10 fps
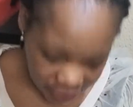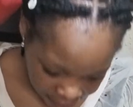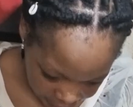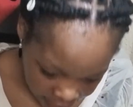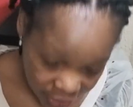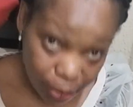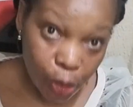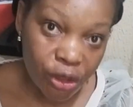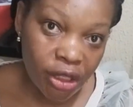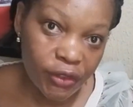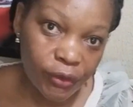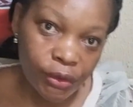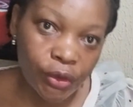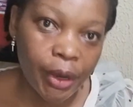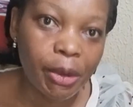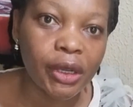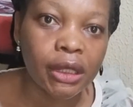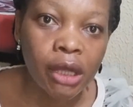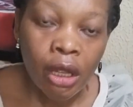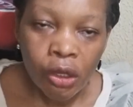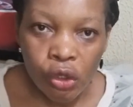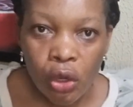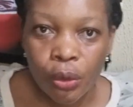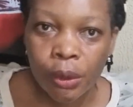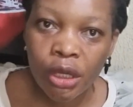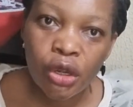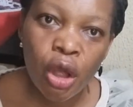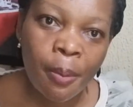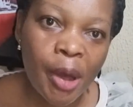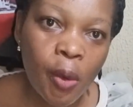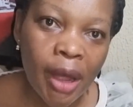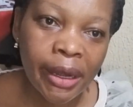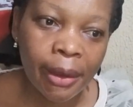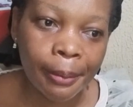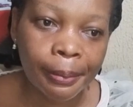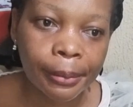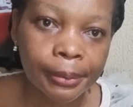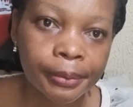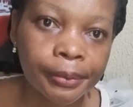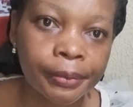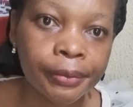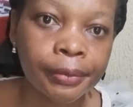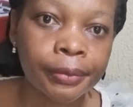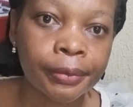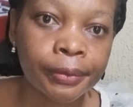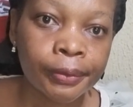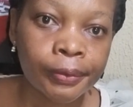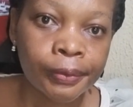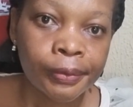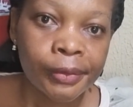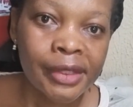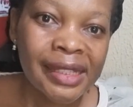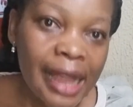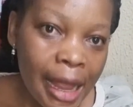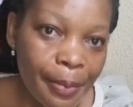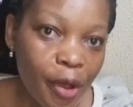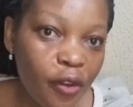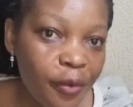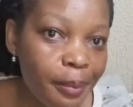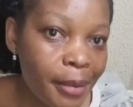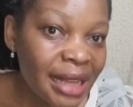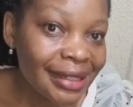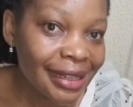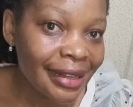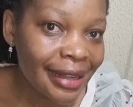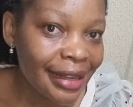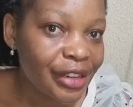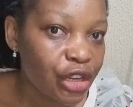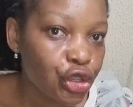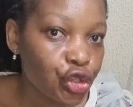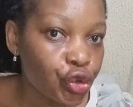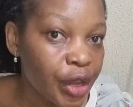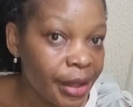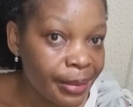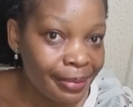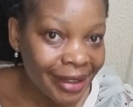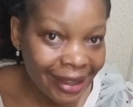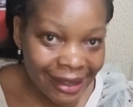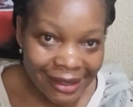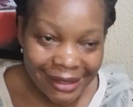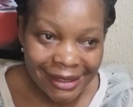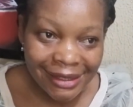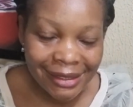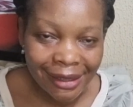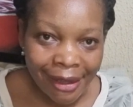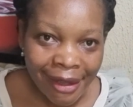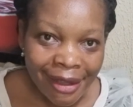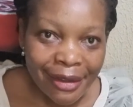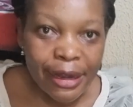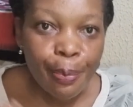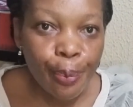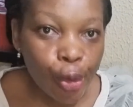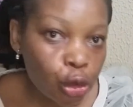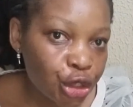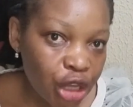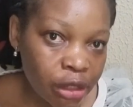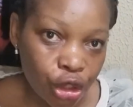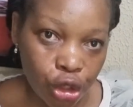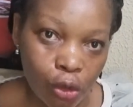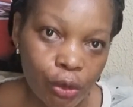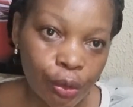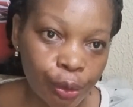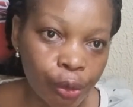I sincerely apologize. Sorry about that. So the number one type of mating in the dream is the projection.